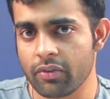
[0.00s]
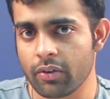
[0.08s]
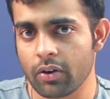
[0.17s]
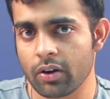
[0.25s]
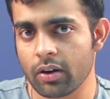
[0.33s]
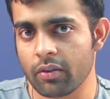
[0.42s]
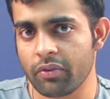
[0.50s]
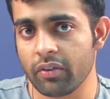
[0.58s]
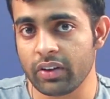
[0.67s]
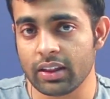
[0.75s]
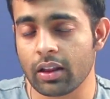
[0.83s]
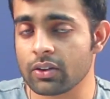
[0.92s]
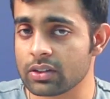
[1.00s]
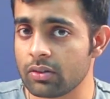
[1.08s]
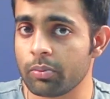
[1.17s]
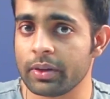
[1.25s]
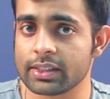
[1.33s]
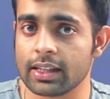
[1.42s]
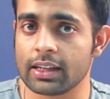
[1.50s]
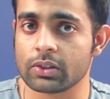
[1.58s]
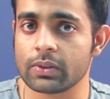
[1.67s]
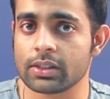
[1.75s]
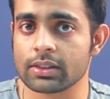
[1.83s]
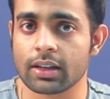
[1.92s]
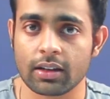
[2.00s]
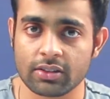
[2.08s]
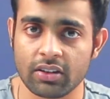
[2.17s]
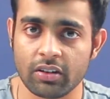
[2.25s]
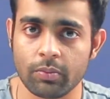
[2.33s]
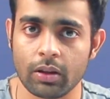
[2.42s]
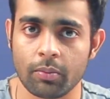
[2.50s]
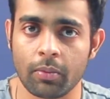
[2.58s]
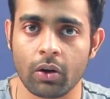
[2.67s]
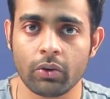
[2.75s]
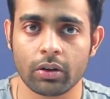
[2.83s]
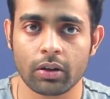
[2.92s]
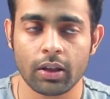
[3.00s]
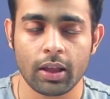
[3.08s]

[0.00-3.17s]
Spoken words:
for 15,000 rupees less, which is a considerable amount.